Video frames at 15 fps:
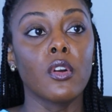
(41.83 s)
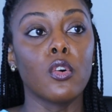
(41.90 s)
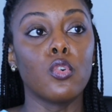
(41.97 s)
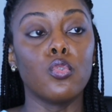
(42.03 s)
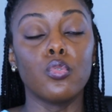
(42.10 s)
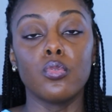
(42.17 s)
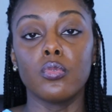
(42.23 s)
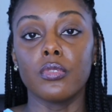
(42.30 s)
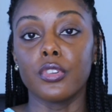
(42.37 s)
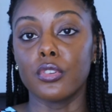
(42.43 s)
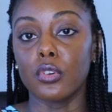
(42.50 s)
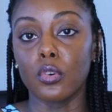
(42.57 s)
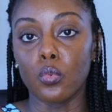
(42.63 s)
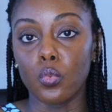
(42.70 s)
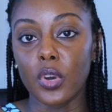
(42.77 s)
who, you
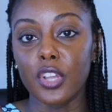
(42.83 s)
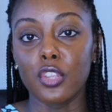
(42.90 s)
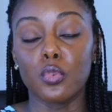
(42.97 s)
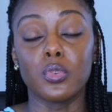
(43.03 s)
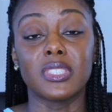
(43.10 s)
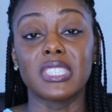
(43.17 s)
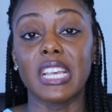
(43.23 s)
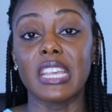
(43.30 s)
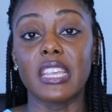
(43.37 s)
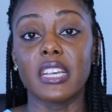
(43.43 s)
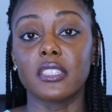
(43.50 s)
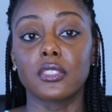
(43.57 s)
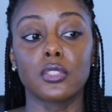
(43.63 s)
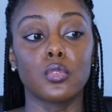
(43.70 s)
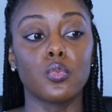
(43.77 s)
know, what you would say
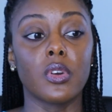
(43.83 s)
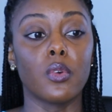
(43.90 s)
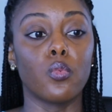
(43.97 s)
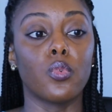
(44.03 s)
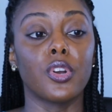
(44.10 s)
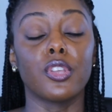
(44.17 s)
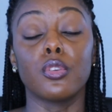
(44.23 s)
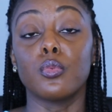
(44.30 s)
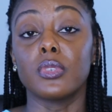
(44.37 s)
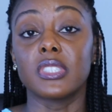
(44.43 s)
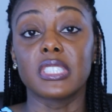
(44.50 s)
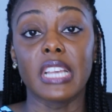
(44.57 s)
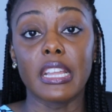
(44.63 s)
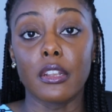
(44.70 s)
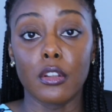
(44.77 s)
yes to and what you would
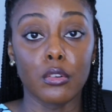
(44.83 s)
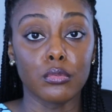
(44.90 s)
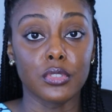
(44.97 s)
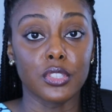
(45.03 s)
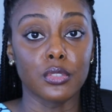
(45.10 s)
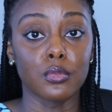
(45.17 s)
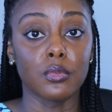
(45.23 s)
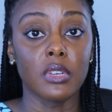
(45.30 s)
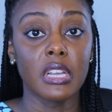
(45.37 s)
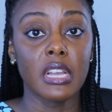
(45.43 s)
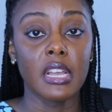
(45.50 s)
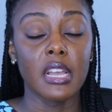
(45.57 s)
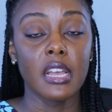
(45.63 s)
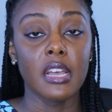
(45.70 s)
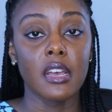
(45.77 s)
say no to.
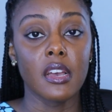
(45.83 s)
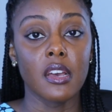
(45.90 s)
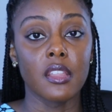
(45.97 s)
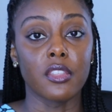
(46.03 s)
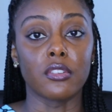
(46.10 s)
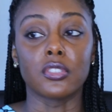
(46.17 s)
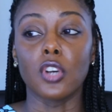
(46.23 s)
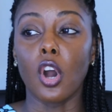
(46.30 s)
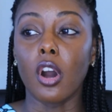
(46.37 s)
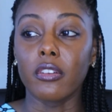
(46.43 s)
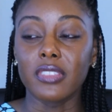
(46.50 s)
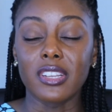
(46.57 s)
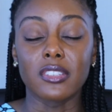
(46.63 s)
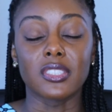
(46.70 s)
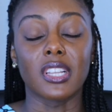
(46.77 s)
There's
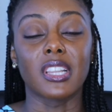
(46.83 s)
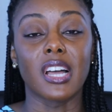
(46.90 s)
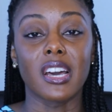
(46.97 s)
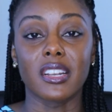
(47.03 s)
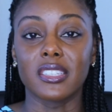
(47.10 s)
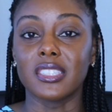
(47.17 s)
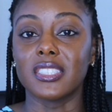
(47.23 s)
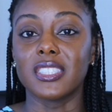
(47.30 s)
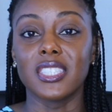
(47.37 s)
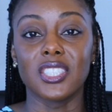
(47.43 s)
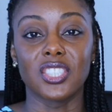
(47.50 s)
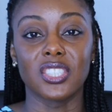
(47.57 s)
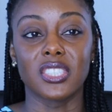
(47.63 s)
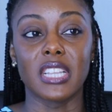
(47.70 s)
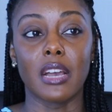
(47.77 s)
all there's a lot of
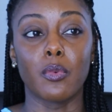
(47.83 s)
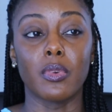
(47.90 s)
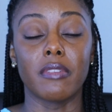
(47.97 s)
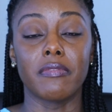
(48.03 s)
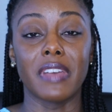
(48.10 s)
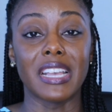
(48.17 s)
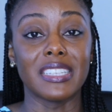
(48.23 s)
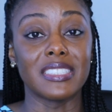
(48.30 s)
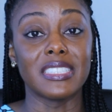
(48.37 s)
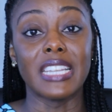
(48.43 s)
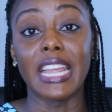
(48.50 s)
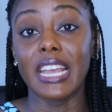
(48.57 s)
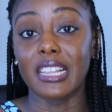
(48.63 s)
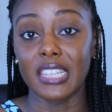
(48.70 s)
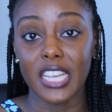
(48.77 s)
decisions that we face
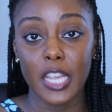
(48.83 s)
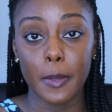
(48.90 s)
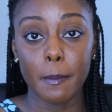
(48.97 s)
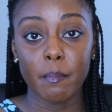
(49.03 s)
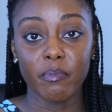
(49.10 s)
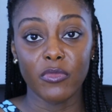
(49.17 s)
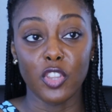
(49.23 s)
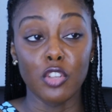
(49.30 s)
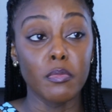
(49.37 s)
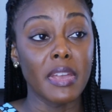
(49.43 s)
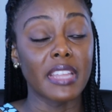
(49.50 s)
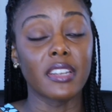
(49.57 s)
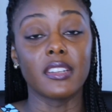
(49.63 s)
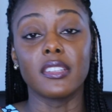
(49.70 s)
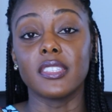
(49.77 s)
daily. You
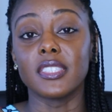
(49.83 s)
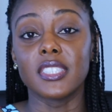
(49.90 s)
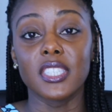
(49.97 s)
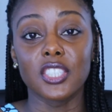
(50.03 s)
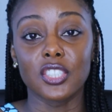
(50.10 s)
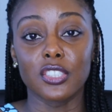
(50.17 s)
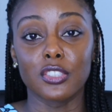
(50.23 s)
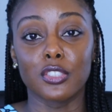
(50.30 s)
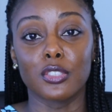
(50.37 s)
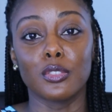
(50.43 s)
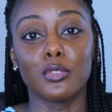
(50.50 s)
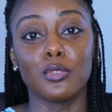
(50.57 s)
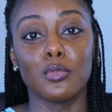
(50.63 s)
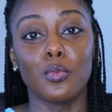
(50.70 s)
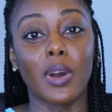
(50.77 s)
made the decision
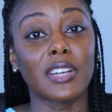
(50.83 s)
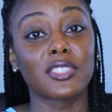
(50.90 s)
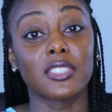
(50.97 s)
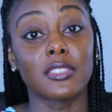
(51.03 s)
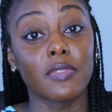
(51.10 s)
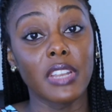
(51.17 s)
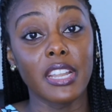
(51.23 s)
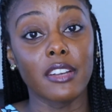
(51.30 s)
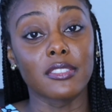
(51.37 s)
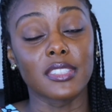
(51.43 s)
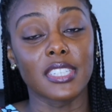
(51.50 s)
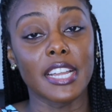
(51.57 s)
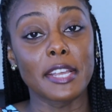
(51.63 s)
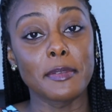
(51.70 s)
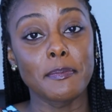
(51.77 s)
to watch this video
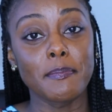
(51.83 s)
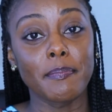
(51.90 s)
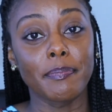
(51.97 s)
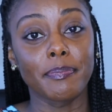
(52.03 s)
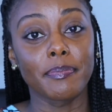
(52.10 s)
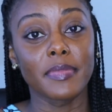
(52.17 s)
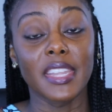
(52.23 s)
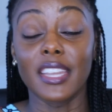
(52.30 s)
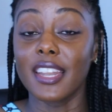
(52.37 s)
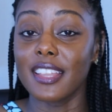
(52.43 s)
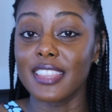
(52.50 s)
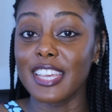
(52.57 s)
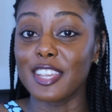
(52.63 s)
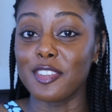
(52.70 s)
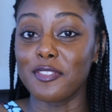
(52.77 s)
today, and I
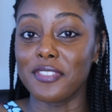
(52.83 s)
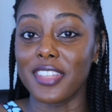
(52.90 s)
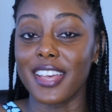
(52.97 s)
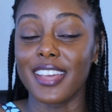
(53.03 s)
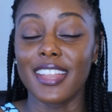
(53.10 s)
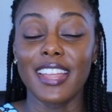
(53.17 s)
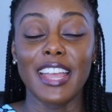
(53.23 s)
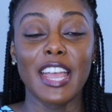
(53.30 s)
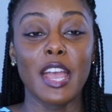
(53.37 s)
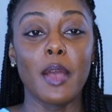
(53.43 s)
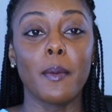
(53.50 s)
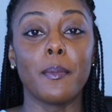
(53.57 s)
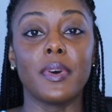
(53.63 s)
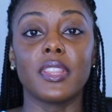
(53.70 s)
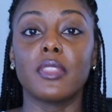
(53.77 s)
thank you for that.
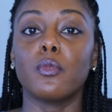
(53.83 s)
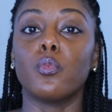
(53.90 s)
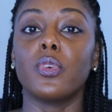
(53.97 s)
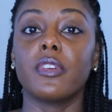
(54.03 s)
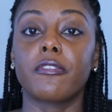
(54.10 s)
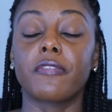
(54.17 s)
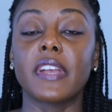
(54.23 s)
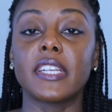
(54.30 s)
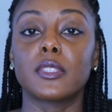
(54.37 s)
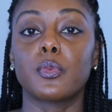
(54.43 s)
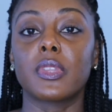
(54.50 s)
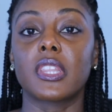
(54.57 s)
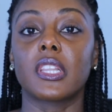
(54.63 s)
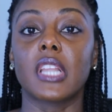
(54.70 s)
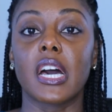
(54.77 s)
But we're faced
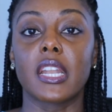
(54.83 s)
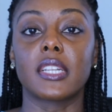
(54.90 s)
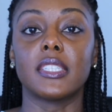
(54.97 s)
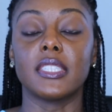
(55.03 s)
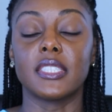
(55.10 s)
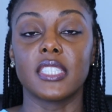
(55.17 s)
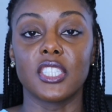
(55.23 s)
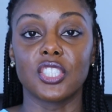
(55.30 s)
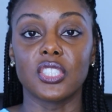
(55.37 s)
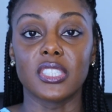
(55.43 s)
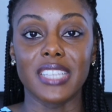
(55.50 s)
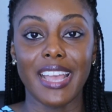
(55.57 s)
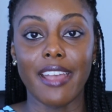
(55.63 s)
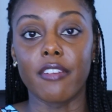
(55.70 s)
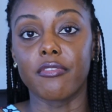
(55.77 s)
with a lot of
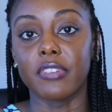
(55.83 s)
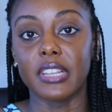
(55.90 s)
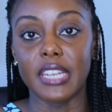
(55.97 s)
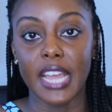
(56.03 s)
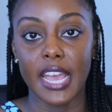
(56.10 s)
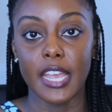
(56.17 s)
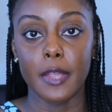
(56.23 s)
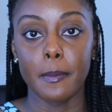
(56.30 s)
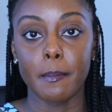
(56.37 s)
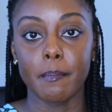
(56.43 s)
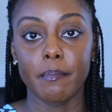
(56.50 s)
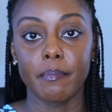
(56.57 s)
decisions every day